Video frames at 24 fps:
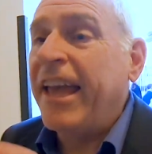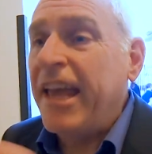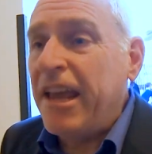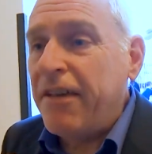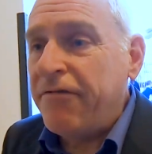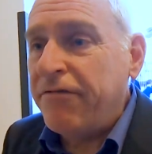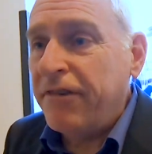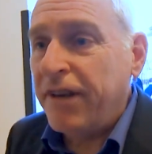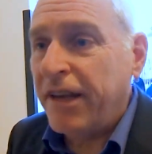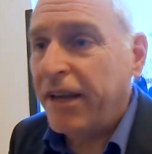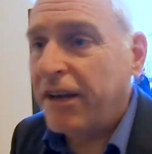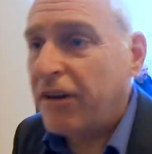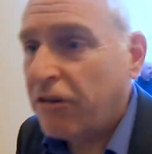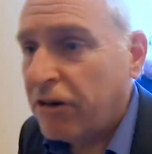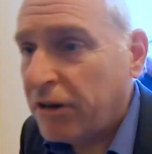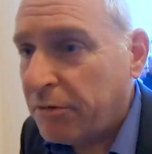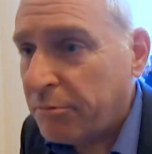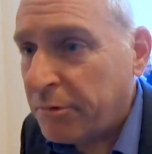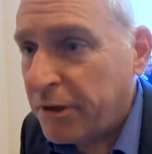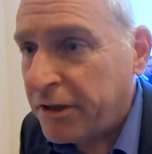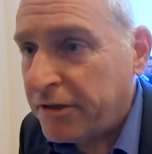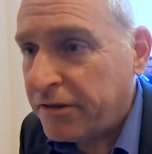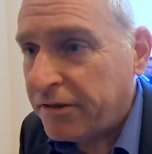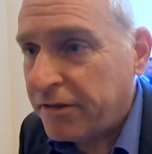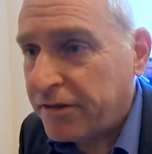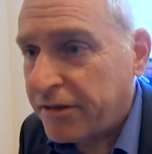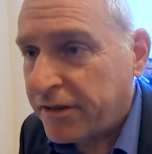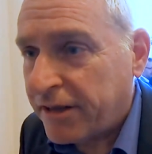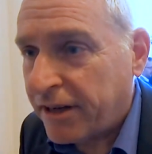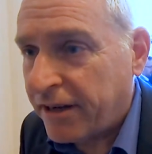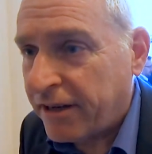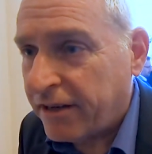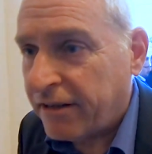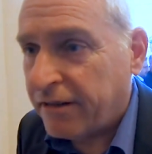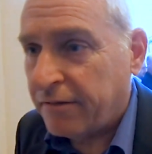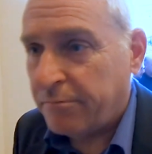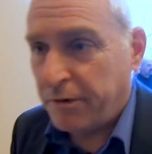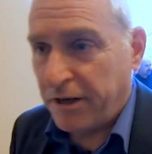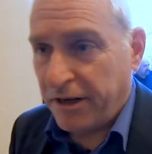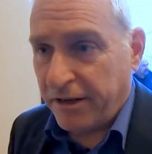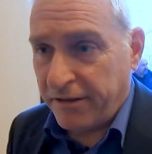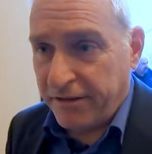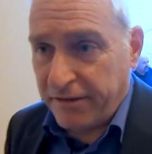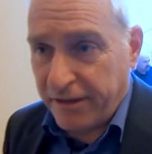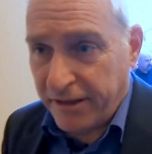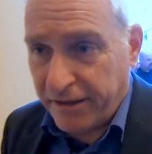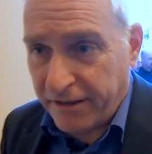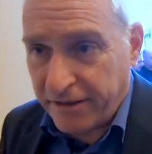Even economies of scale, but
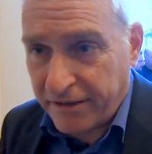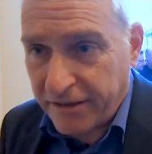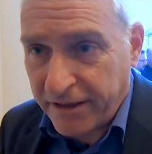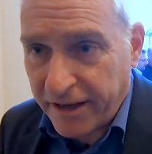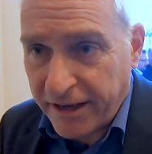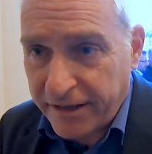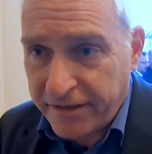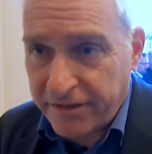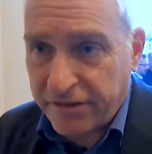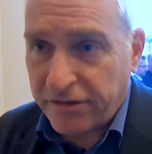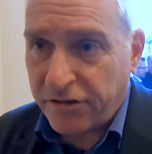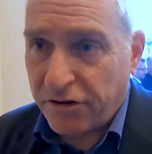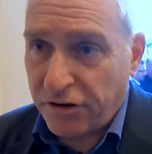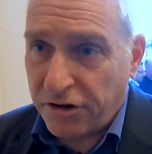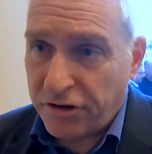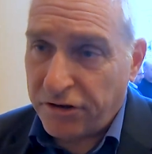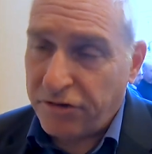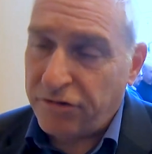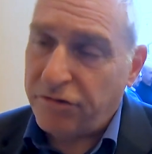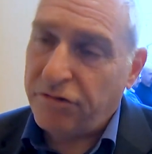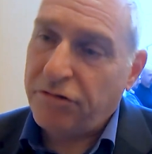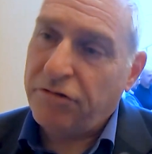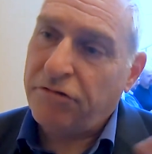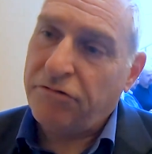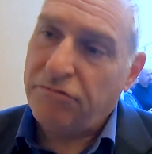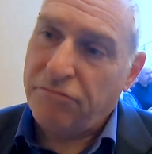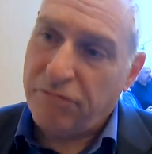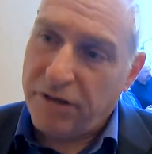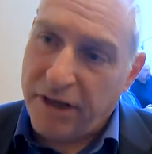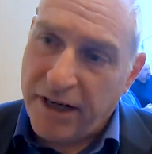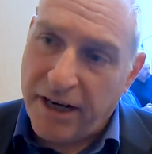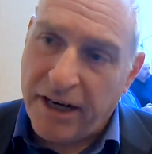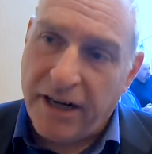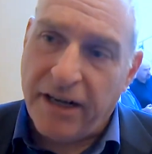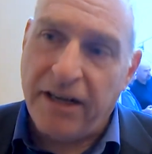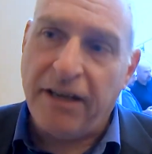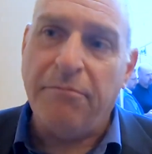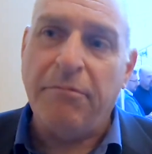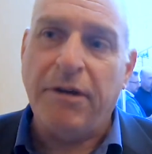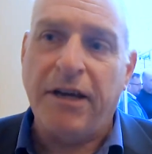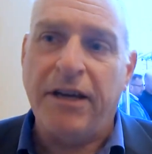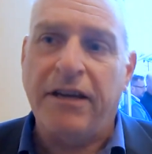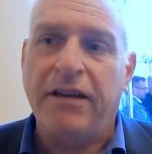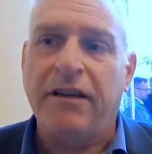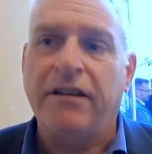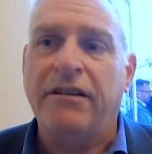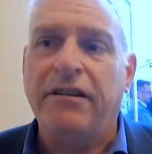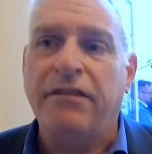I think that's going to really
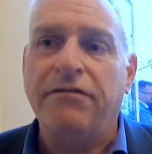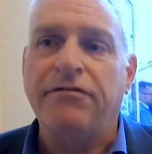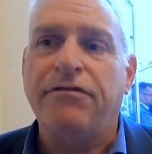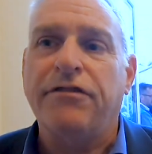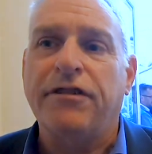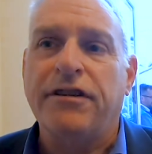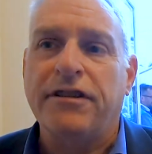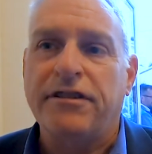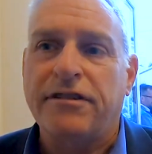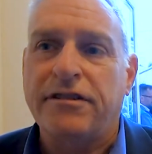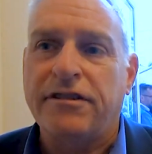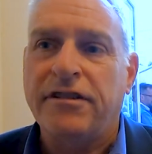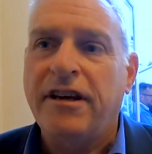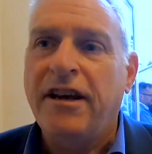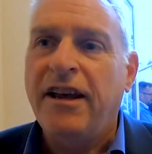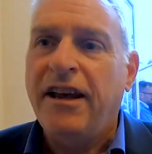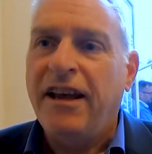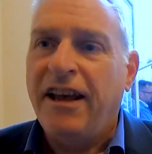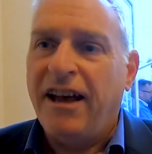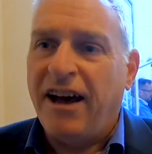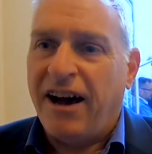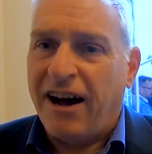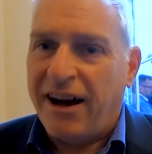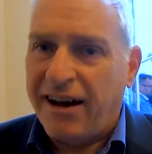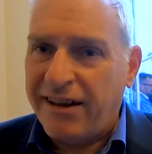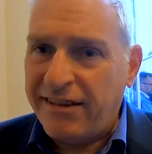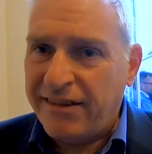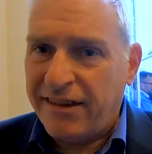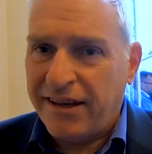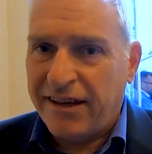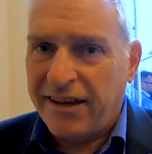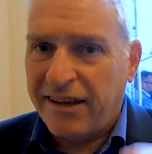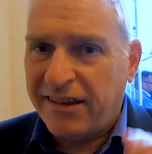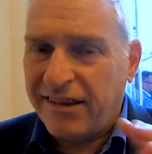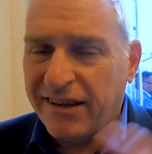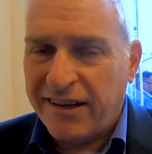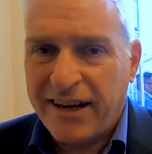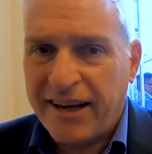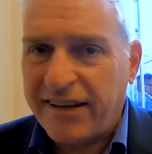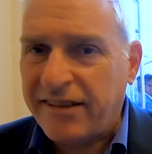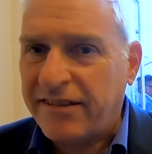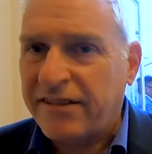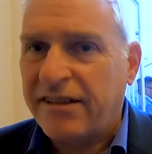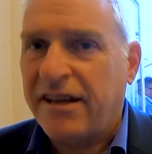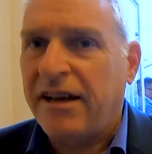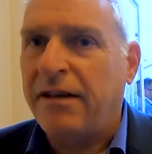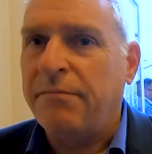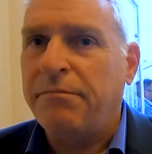make a difference. I think in the
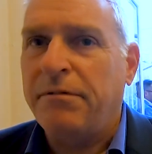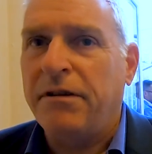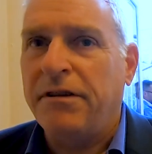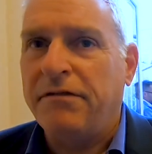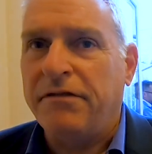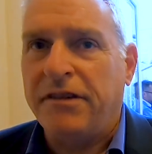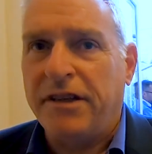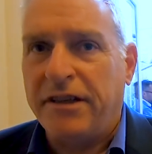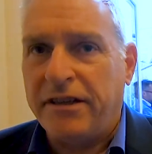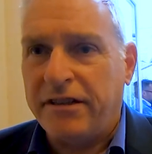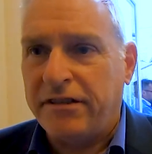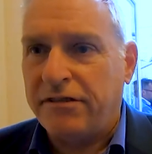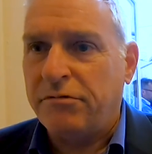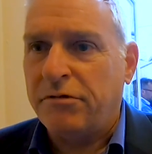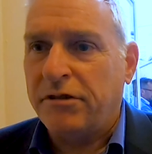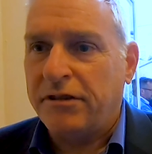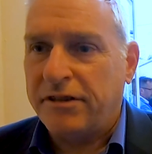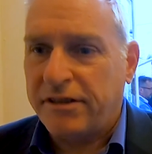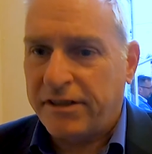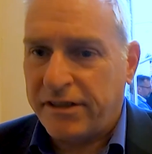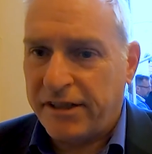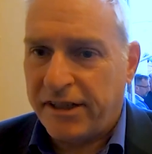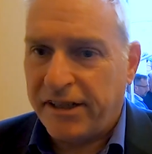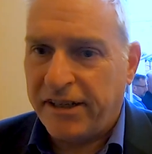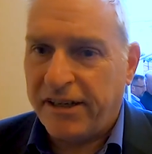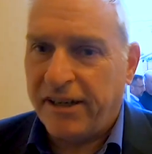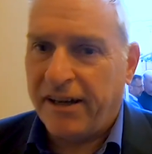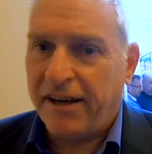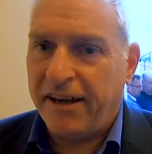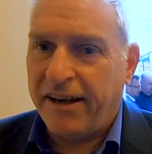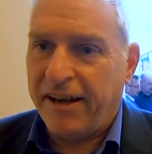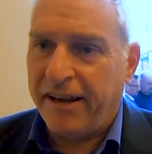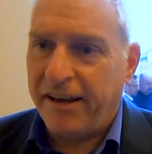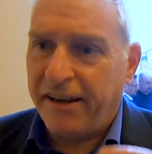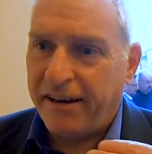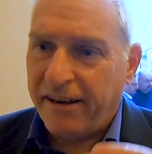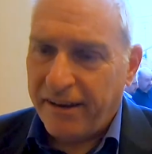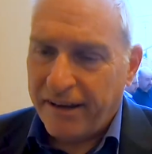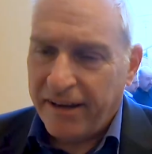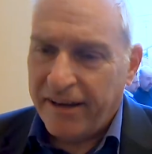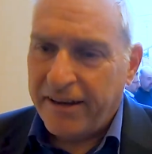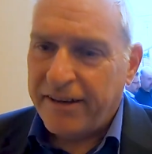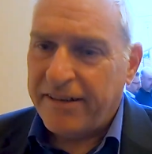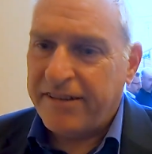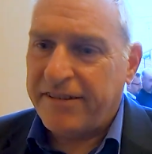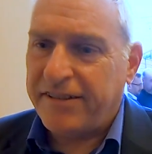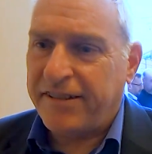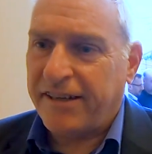next couple of years we'll see a
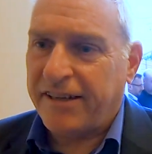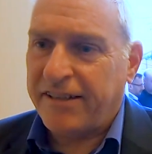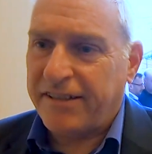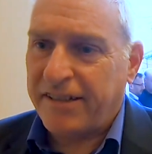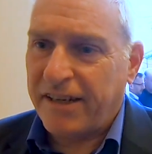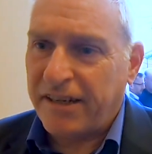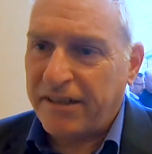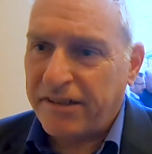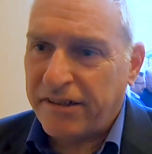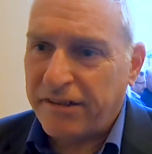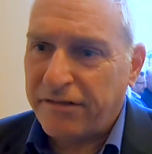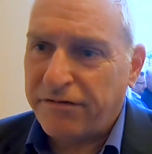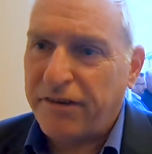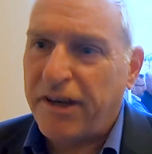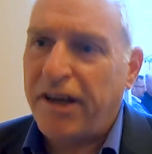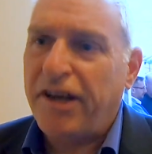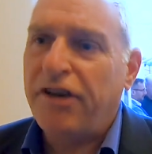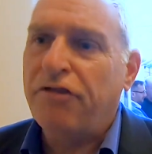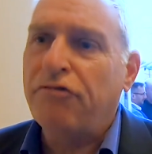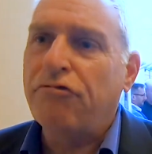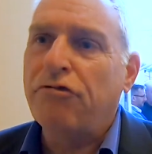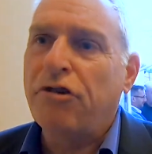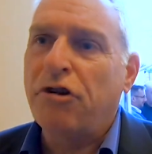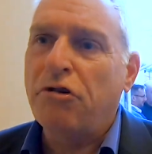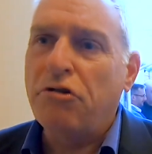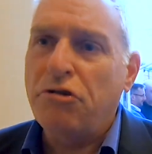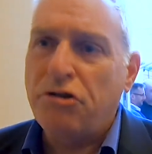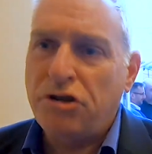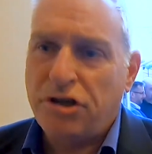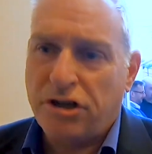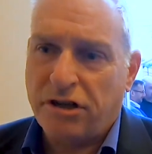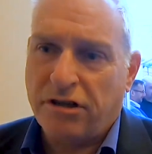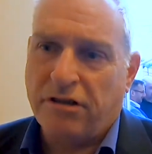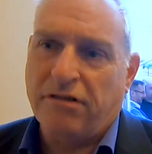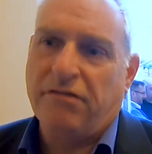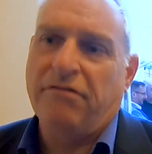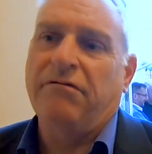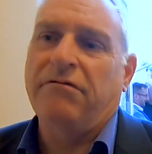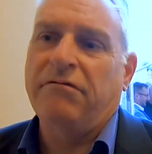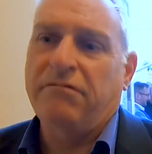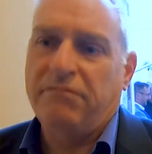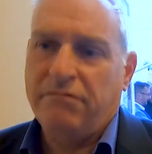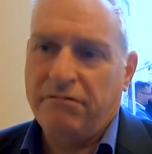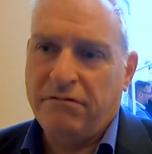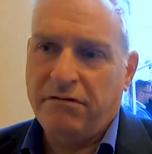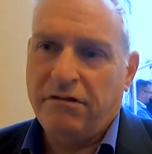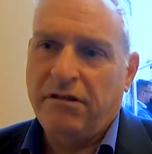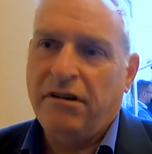successive erosion
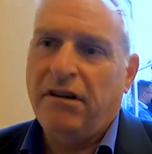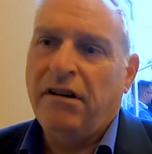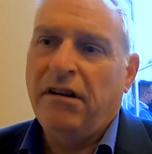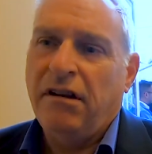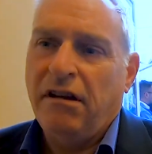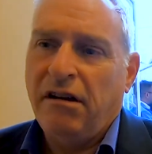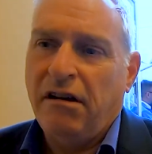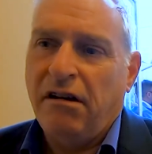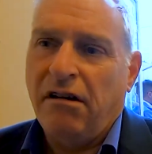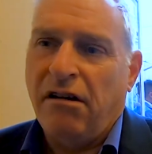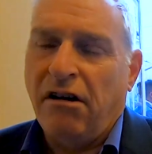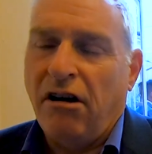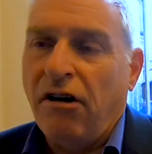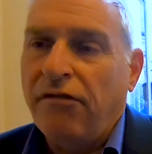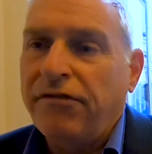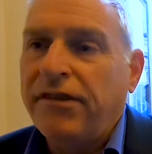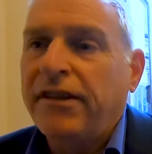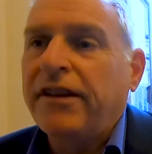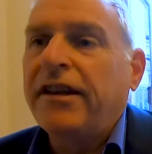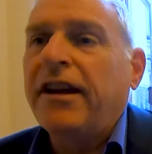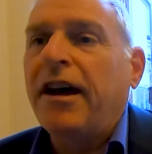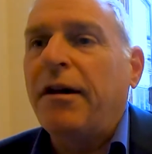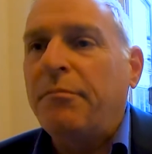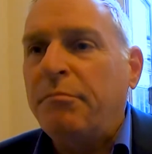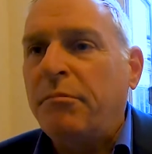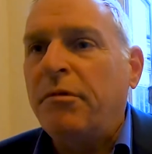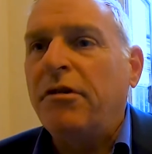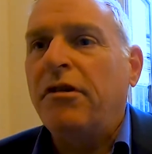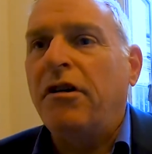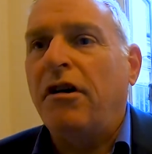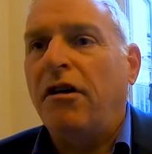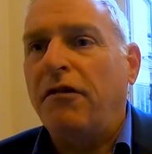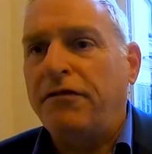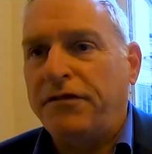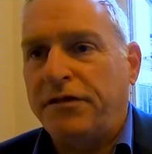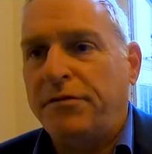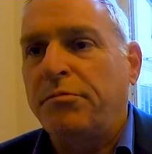of the number of